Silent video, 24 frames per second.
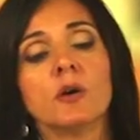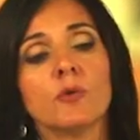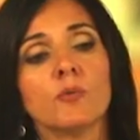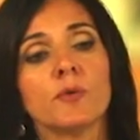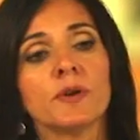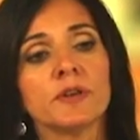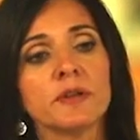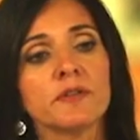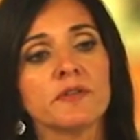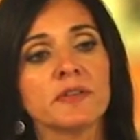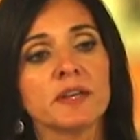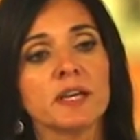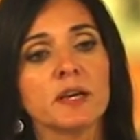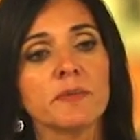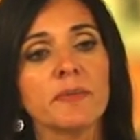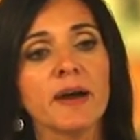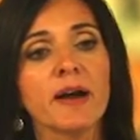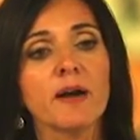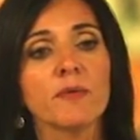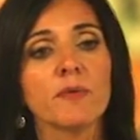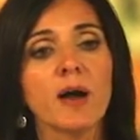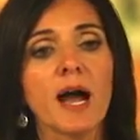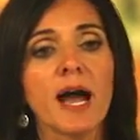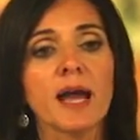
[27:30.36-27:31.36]
When you think
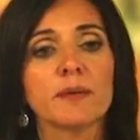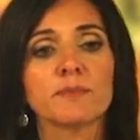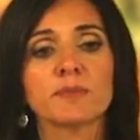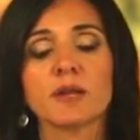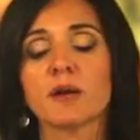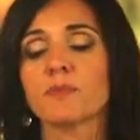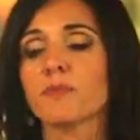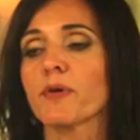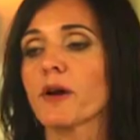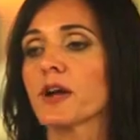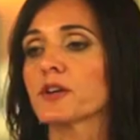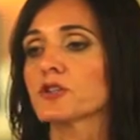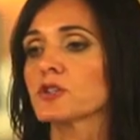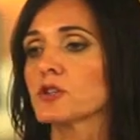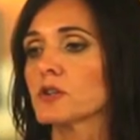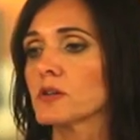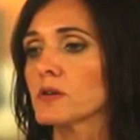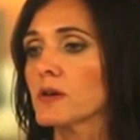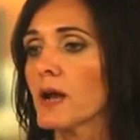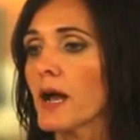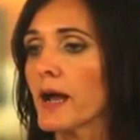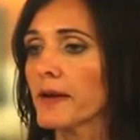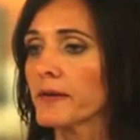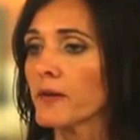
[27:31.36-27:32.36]
about high blood
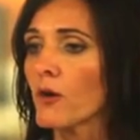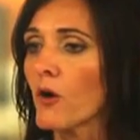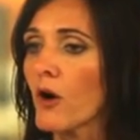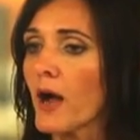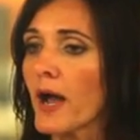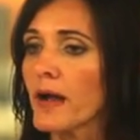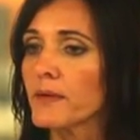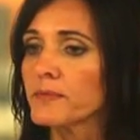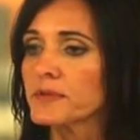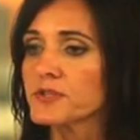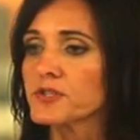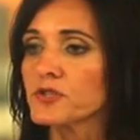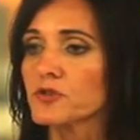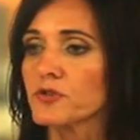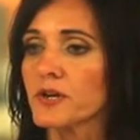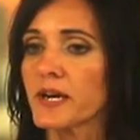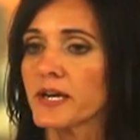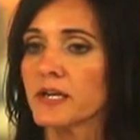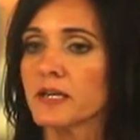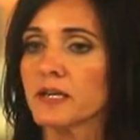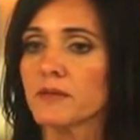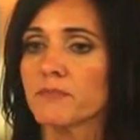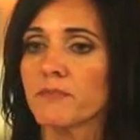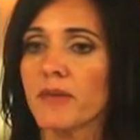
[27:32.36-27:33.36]
pressure, I know I was
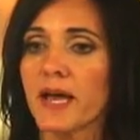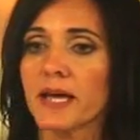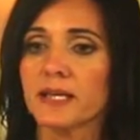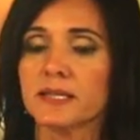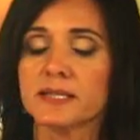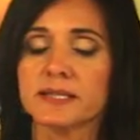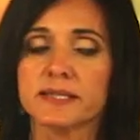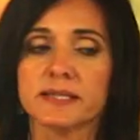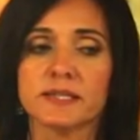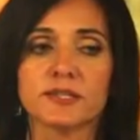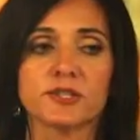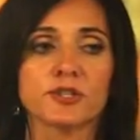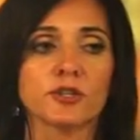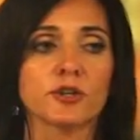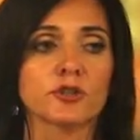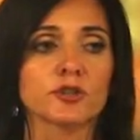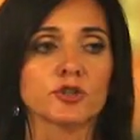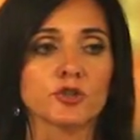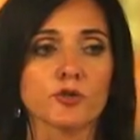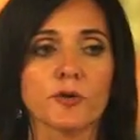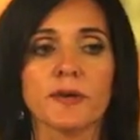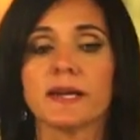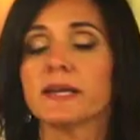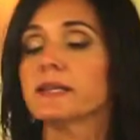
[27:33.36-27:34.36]
trained in medicine to
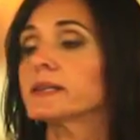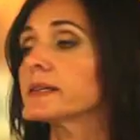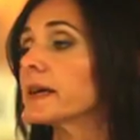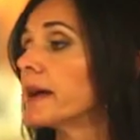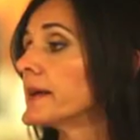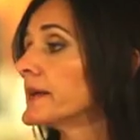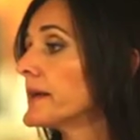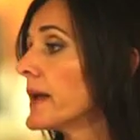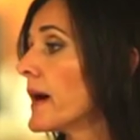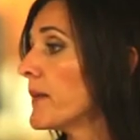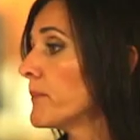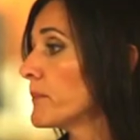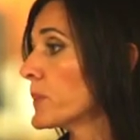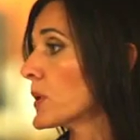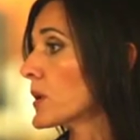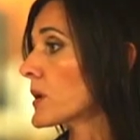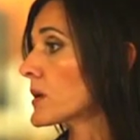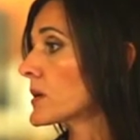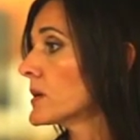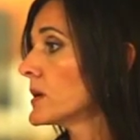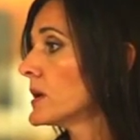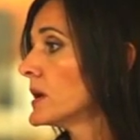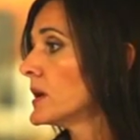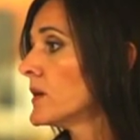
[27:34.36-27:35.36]
treat a
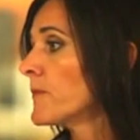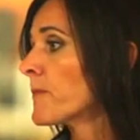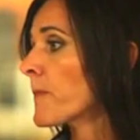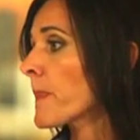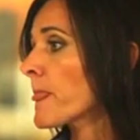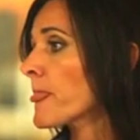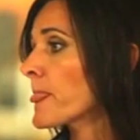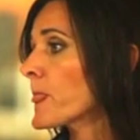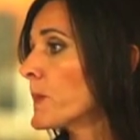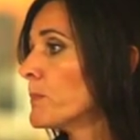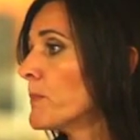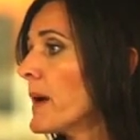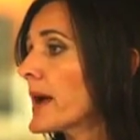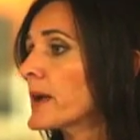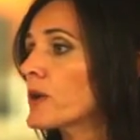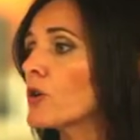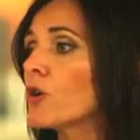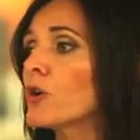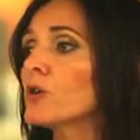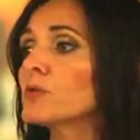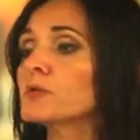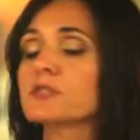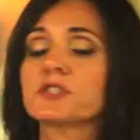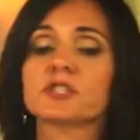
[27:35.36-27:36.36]
number. My
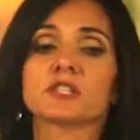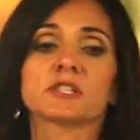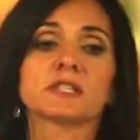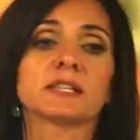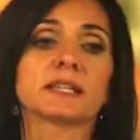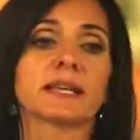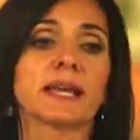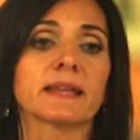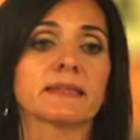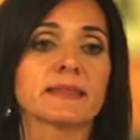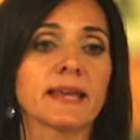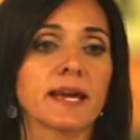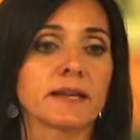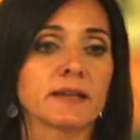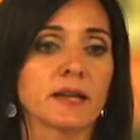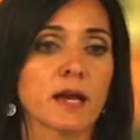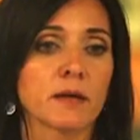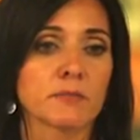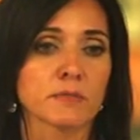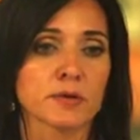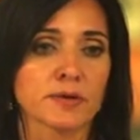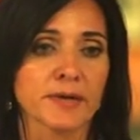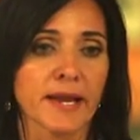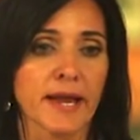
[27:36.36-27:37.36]
goal was just to get that
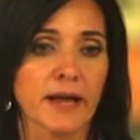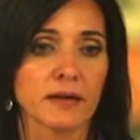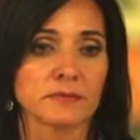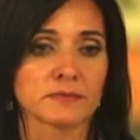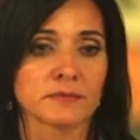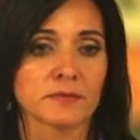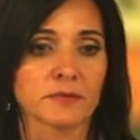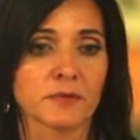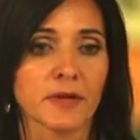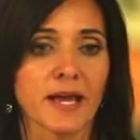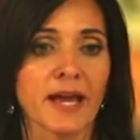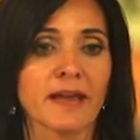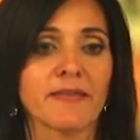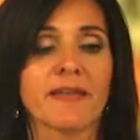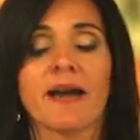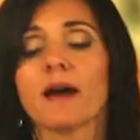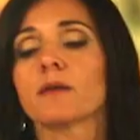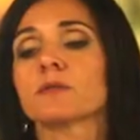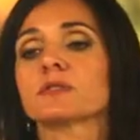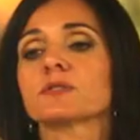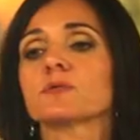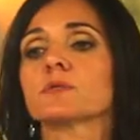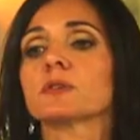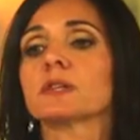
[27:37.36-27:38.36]
number down, okay?
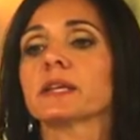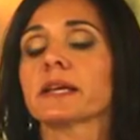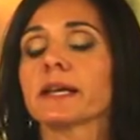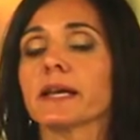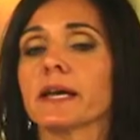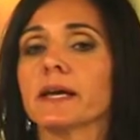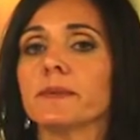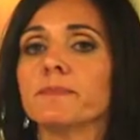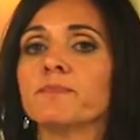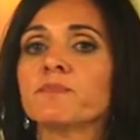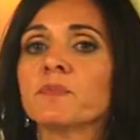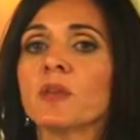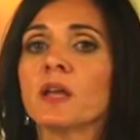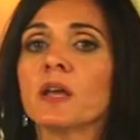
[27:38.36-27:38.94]
That was really it.